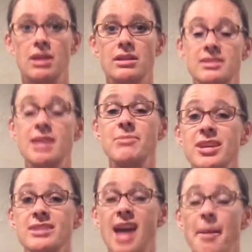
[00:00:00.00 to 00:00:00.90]
Same
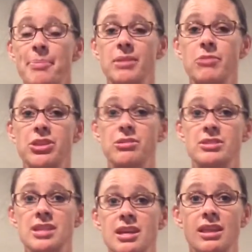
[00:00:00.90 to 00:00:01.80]
thing's happening with your
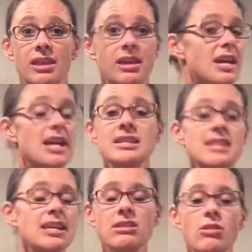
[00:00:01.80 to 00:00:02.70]
teeth.
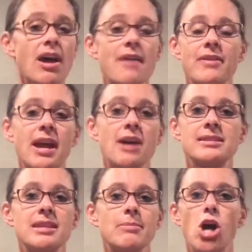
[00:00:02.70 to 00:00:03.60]
Teeth don't have a
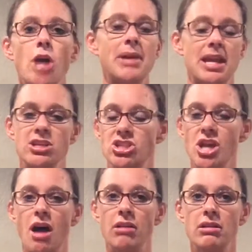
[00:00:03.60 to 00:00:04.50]
calcium carbonate
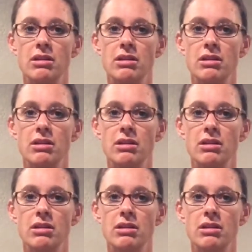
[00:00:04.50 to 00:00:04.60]
shell,